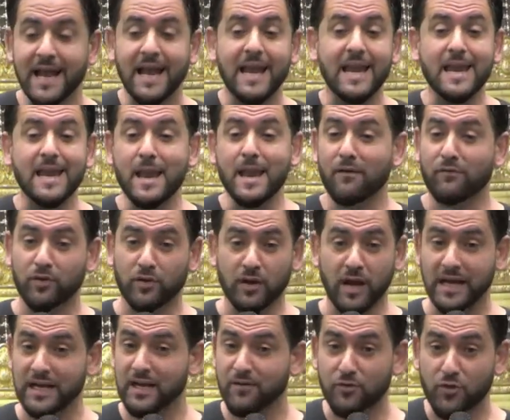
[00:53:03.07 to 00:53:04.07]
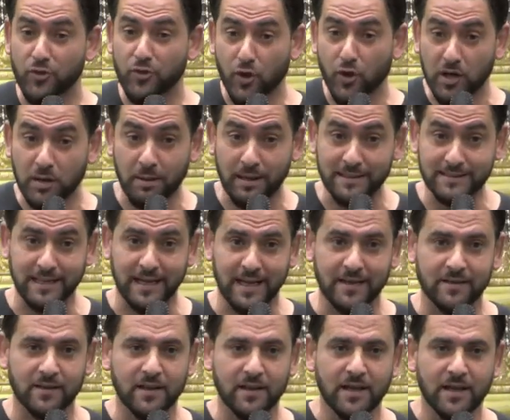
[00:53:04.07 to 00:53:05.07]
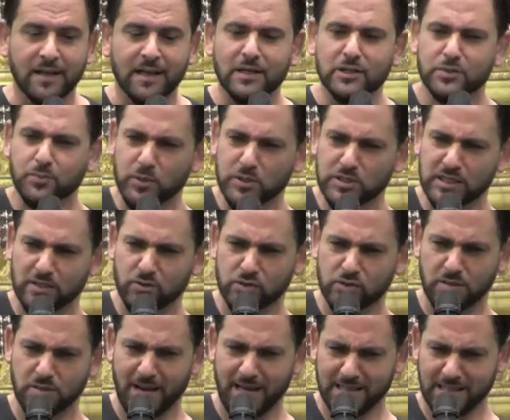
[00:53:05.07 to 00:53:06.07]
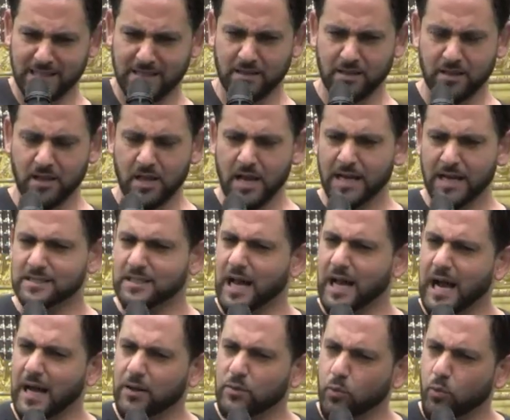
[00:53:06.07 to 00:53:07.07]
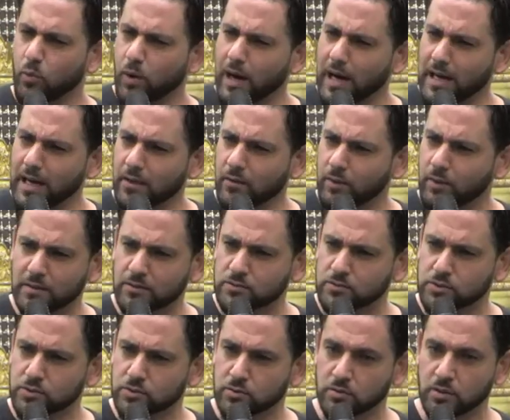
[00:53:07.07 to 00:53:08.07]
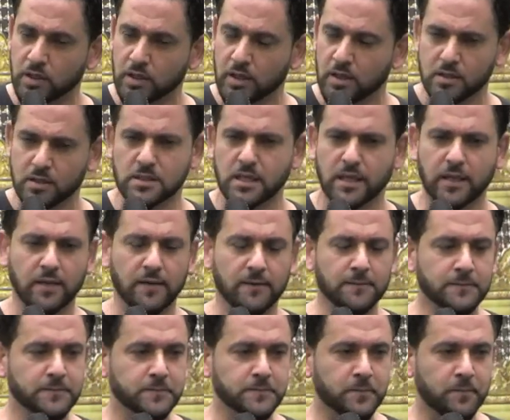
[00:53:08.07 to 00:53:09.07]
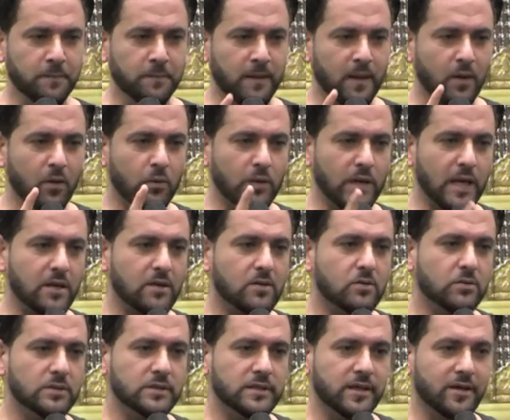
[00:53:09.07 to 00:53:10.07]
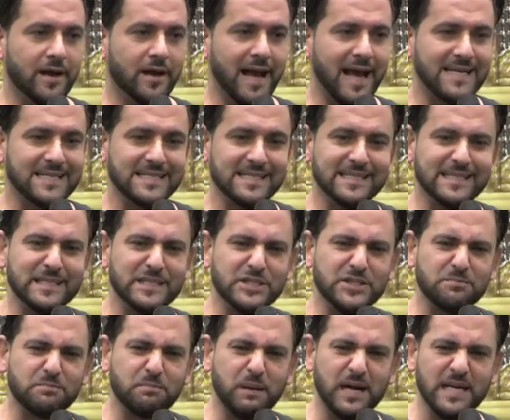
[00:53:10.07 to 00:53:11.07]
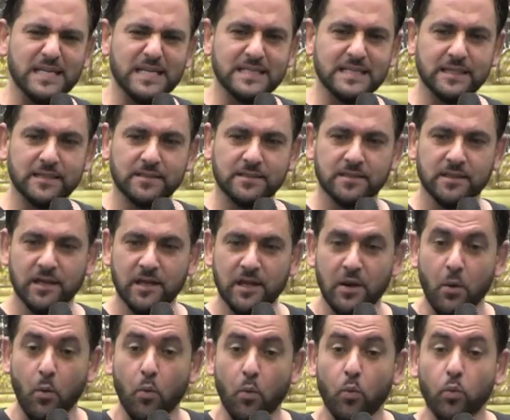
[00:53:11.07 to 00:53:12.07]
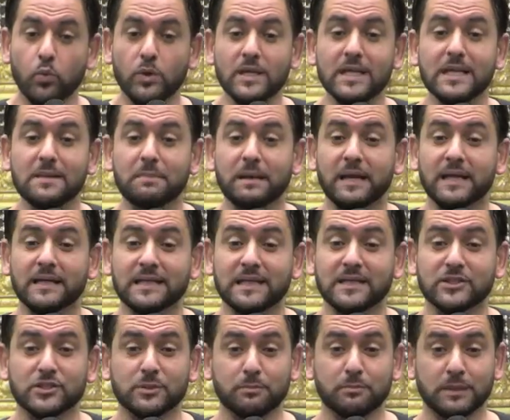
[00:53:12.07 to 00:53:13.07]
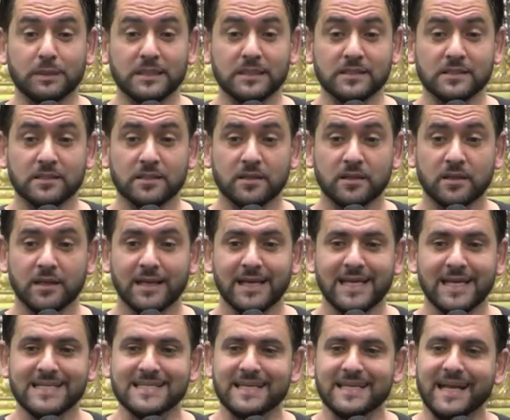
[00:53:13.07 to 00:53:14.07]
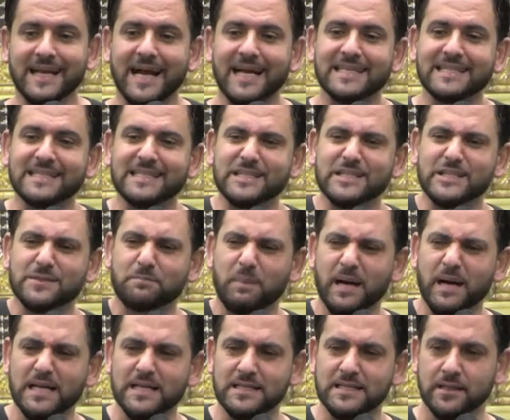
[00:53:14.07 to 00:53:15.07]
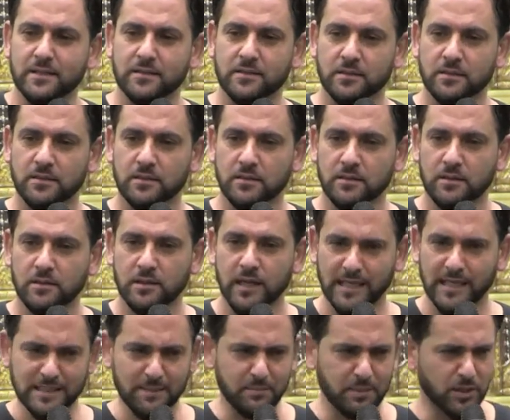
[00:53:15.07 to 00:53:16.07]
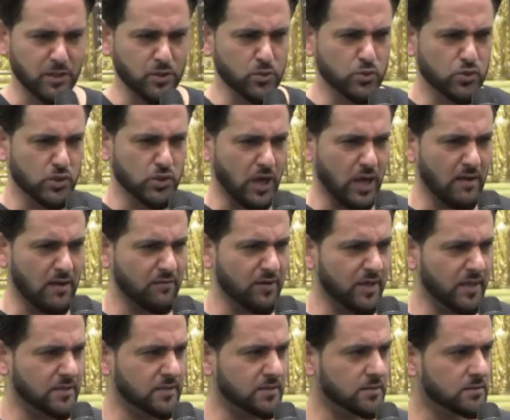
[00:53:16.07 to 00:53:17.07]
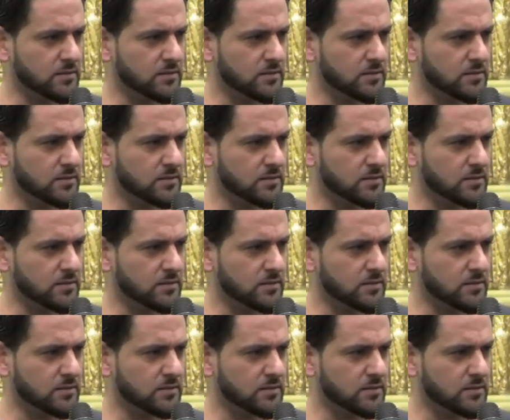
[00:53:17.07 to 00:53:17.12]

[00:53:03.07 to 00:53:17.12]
Never. I never thought about that. And this person goes to me, I said, how, why? Why don't you? He's like, when I go in there, I actually despise it. Really pay attention, please. He's like, I despise it. I said, but I used to love it.